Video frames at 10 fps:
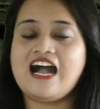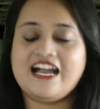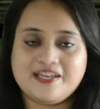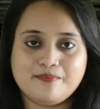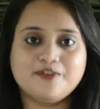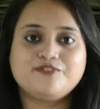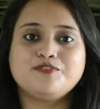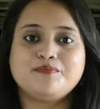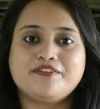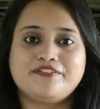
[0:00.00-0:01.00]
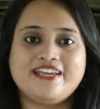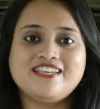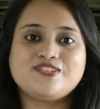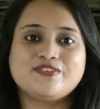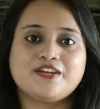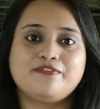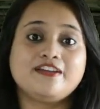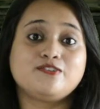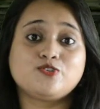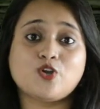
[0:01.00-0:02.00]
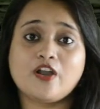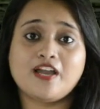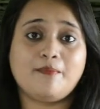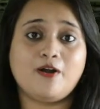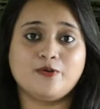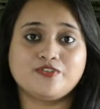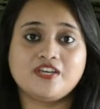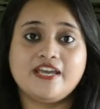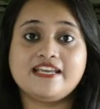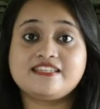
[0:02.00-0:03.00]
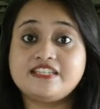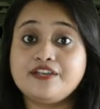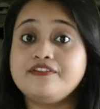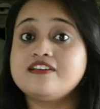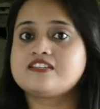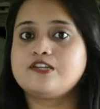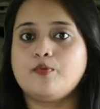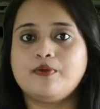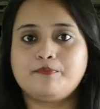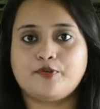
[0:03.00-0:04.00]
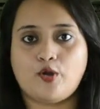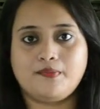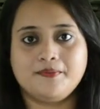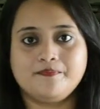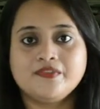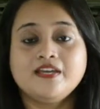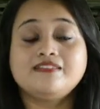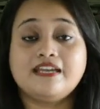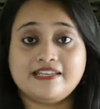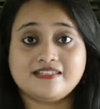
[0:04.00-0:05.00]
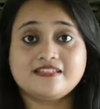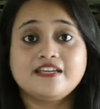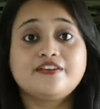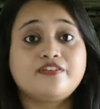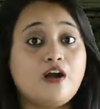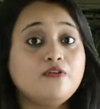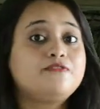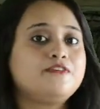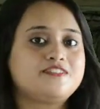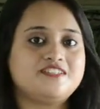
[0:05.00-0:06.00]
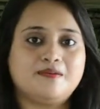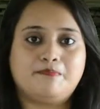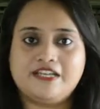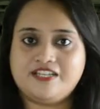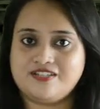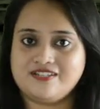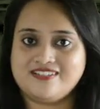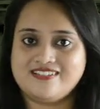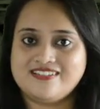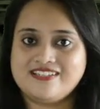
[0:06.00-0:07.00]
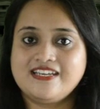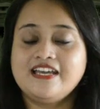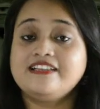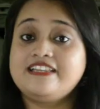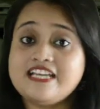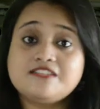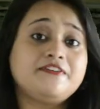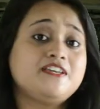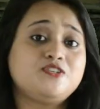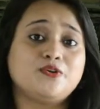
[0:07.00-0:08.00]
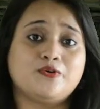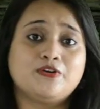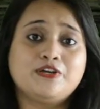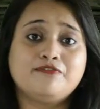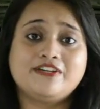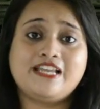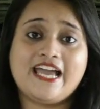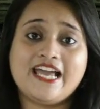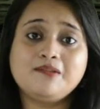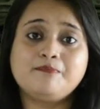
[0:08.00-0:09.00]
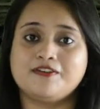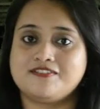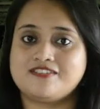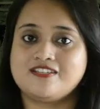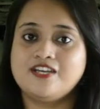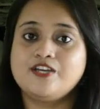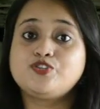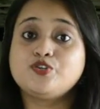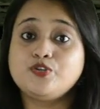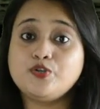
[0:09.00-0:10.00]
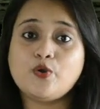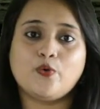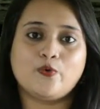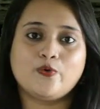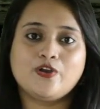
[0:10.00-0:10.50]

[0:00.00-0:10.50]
I am Madhurima Ray. Today we are going to talk about a serious global problem, that is groundwater depletion. This video will help us to know